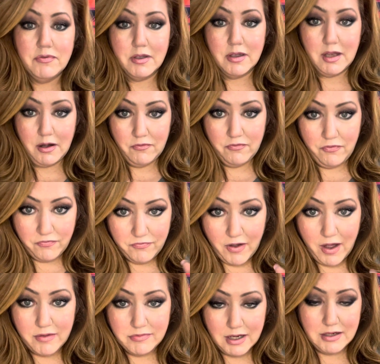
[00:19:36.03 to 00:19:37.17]
you get them for
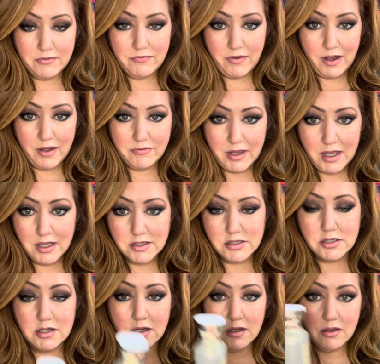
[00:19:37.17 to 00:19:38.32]
$5.95 each,